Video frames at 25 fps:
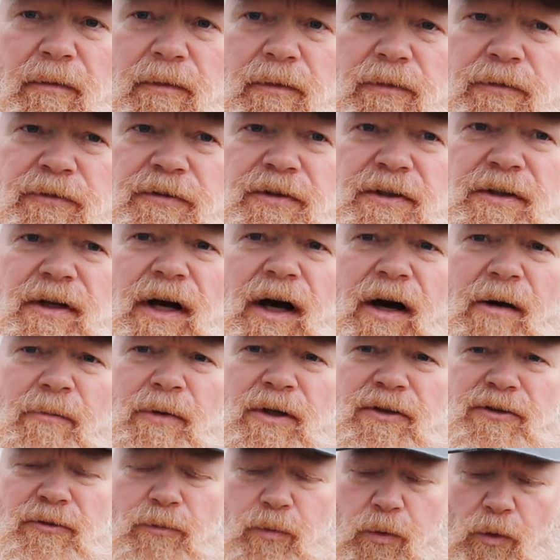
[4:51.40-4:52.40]
see how
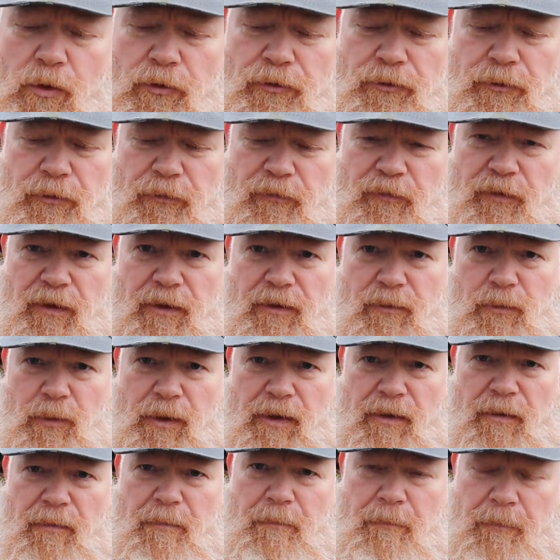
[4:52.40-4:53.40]
much water you fill it
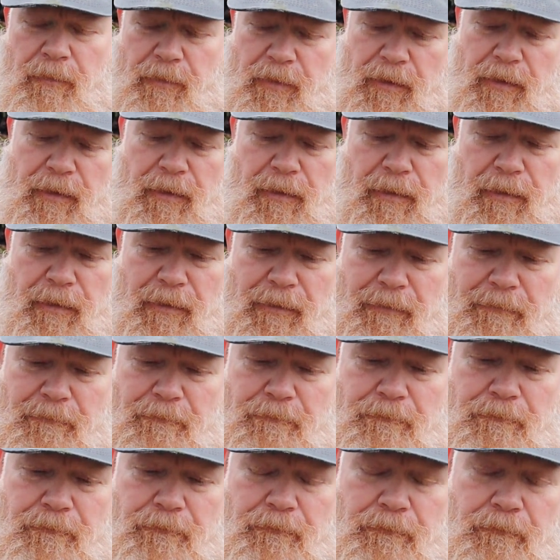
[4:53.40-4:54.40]
with.
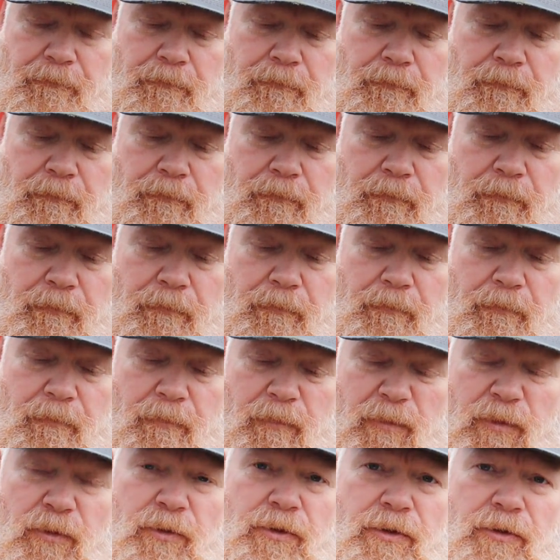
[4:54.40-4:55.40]

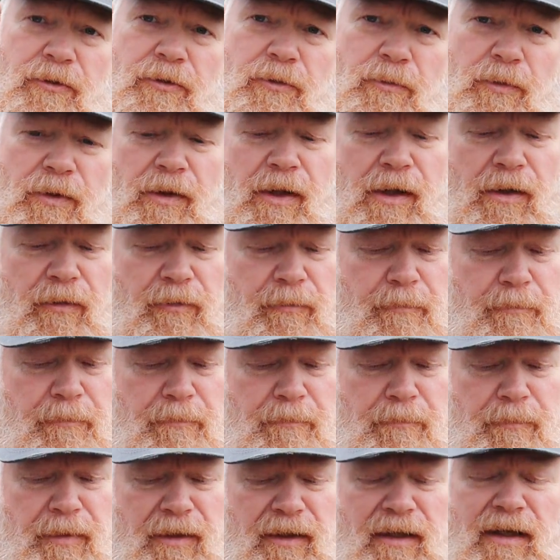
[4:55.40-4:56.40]
You can do without,
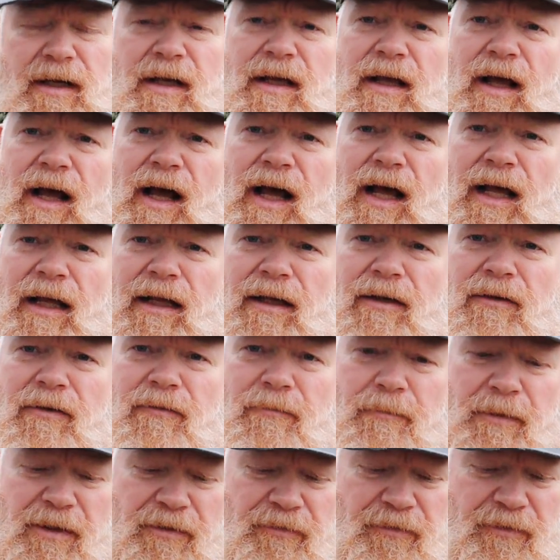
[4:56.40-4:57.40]
but I kind
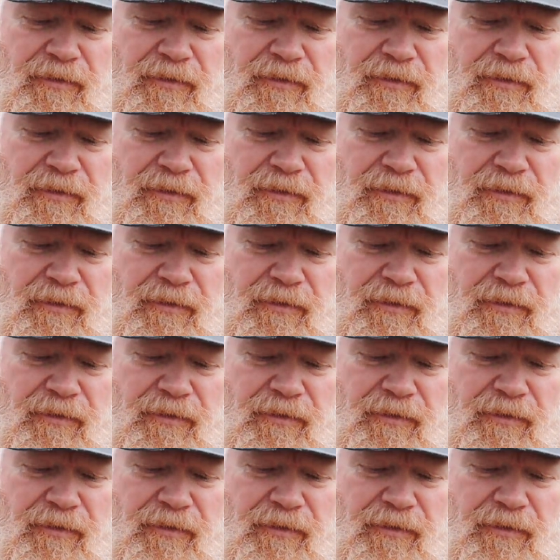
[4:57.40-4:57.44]
of miss